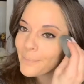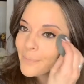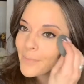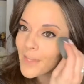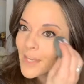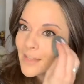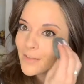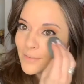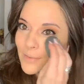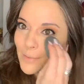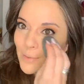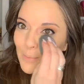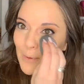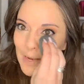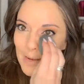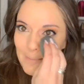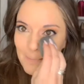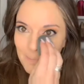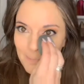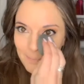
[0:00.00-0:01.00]
I don't know
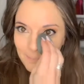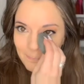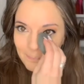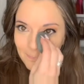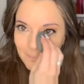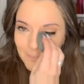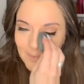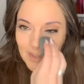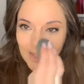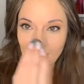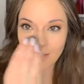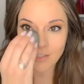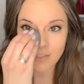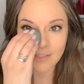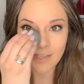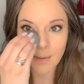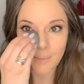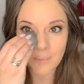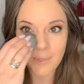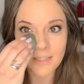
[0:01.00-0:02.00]
why. It just
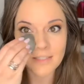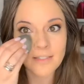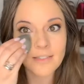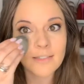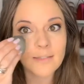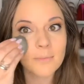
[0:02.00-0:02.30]
happens.